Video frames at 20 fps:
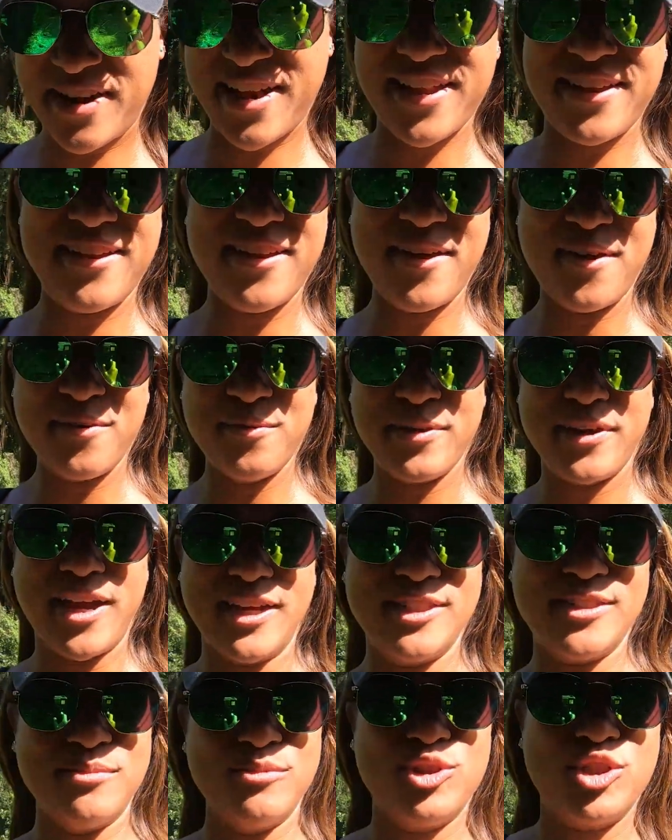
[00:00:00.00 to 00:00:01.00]
Heading out, We
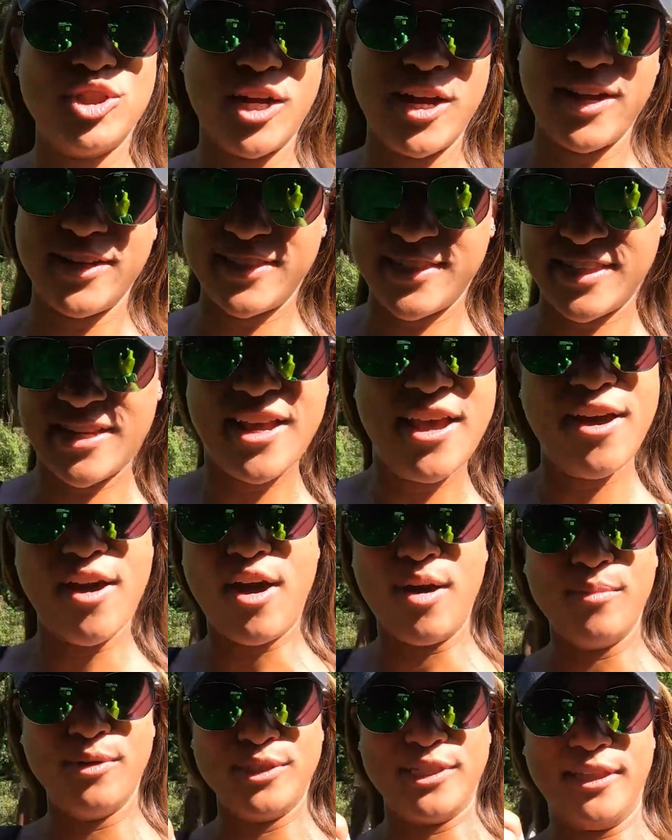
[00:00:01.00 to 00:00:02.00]
got some shots.
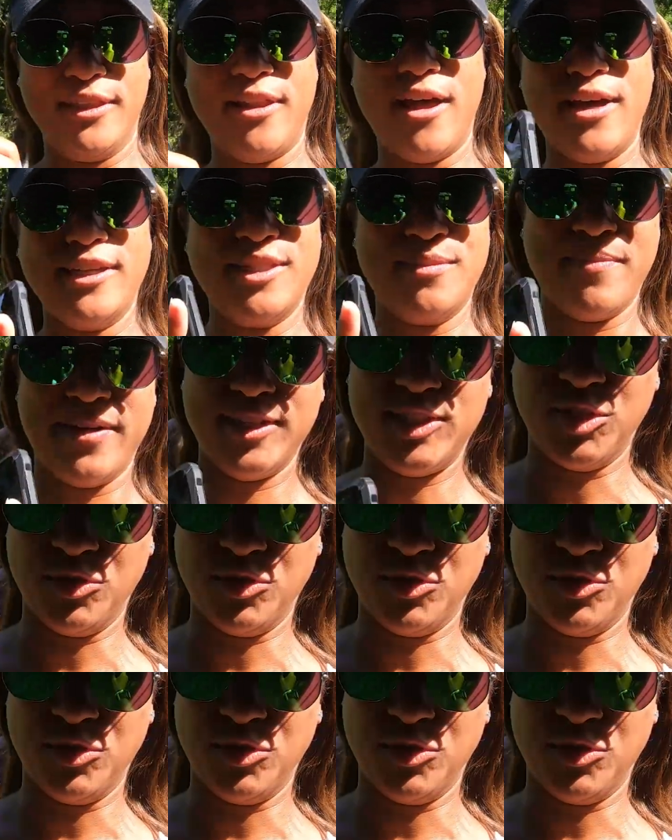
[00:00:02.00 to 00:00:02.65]
Almost lost my